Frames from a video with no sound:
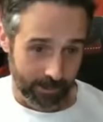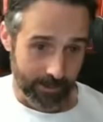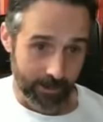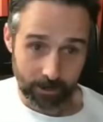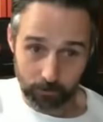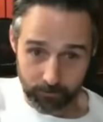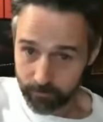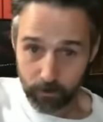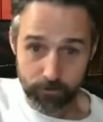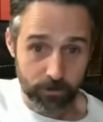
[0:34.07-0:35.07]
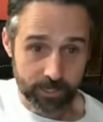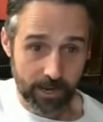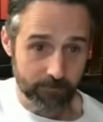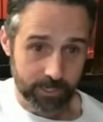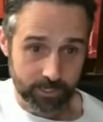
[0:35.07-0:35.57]
Those
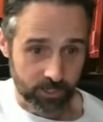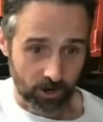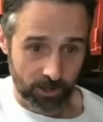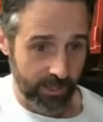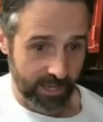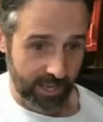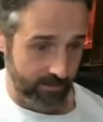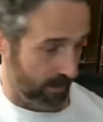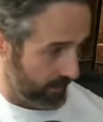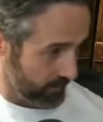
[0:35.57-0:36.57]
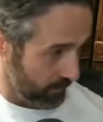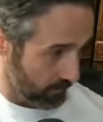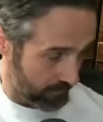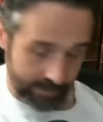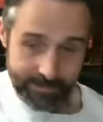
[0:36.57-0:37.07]
games need to start at I don't
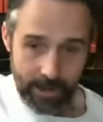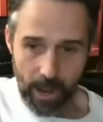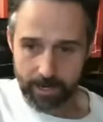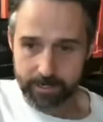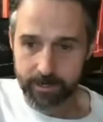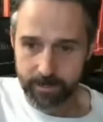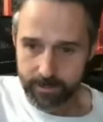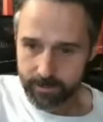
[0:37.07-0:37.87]
know, like 9.